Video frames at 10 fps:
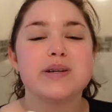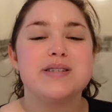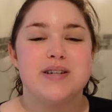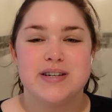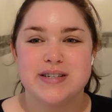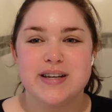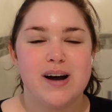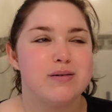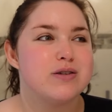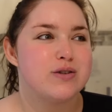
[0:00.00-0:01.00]
But seriously,
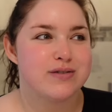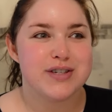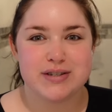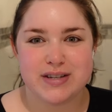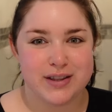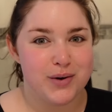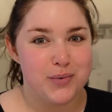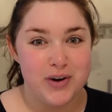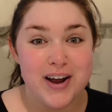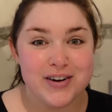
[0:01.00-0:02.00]
I was overusing the
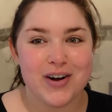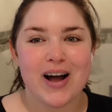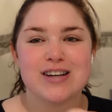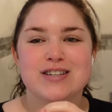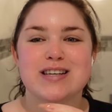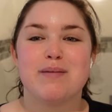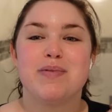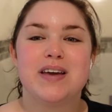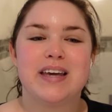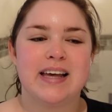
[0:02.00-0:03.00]
retinol. I just
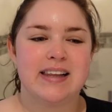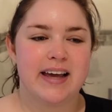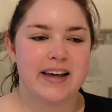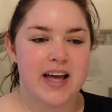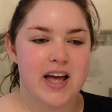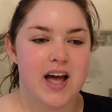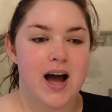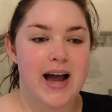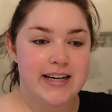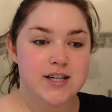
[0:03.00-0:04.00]
kept thinking like,
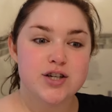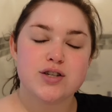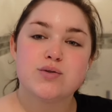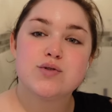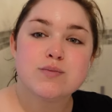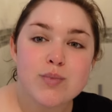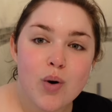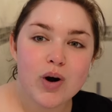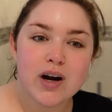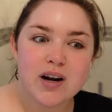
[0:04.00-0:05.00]
I need to use
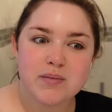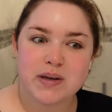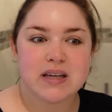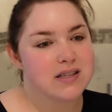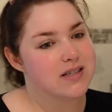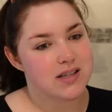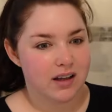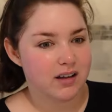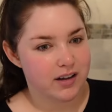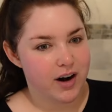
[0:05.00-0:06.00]
more because it's
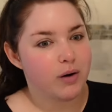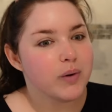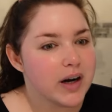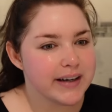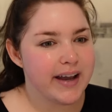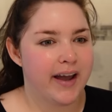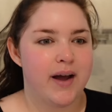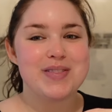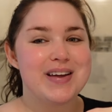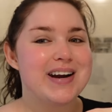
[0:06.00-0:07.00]
clearly not
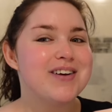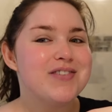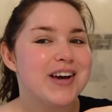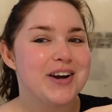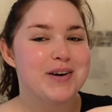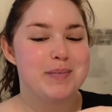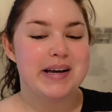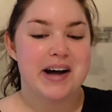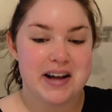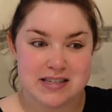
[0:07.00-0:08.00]
working. But then I figured
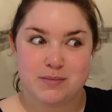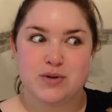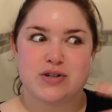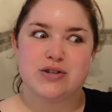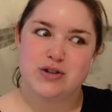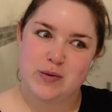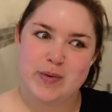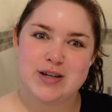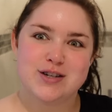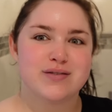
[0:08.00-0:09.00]
because I'm using so
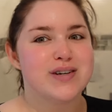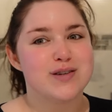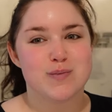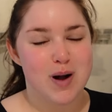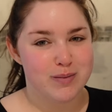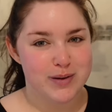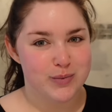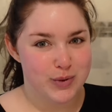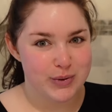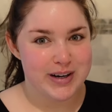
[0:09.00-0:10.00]
much of it, it's probably
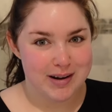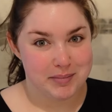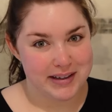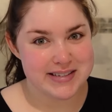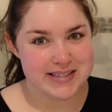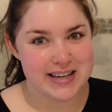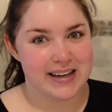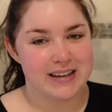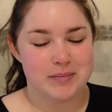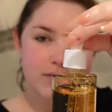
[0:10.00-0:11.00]
ruining my
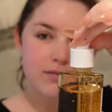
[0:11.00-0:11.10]
skin.